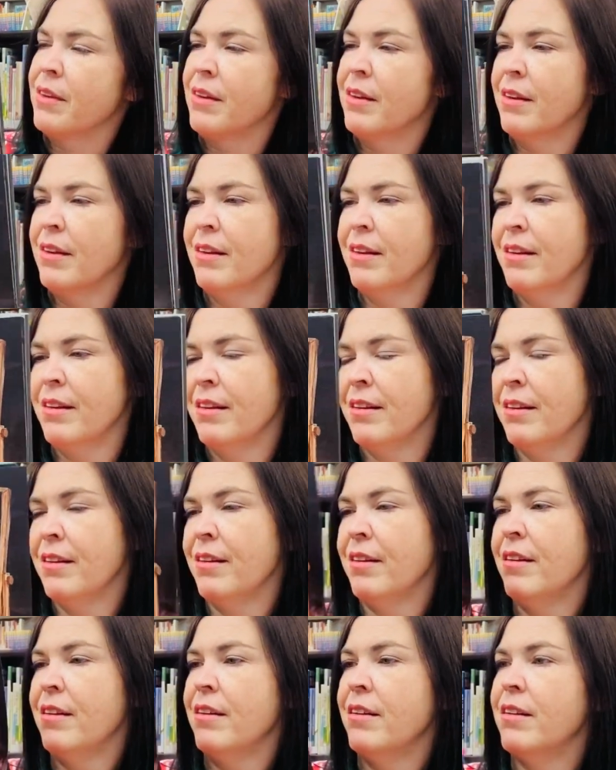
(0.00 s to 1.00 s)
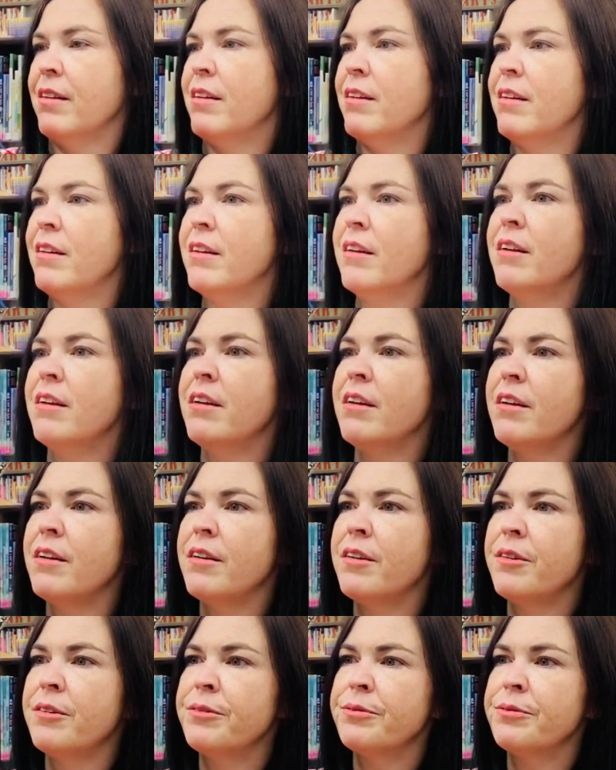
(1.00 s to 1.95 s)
(silence)